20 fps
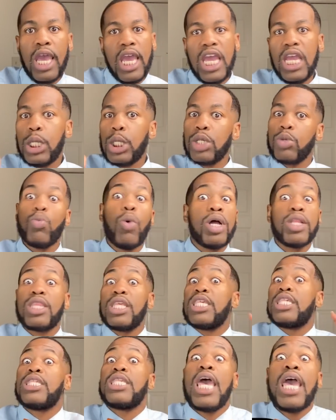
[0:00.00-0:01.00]
He just want the
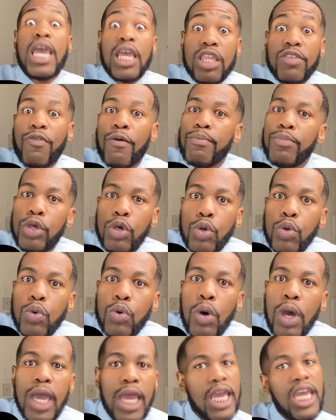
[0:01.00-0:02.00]
sex from
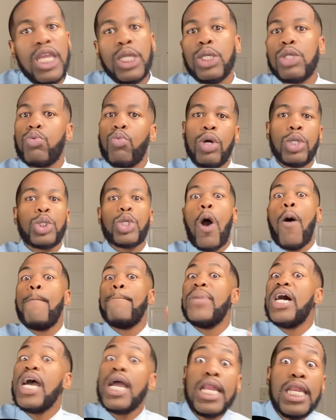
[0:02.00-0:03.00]
you. He just want your
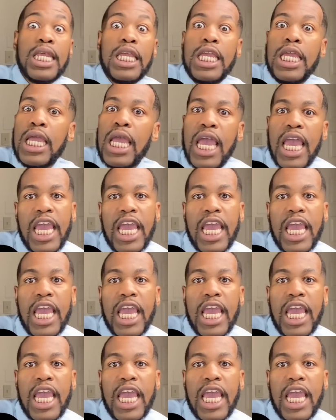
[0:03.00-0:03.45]
money.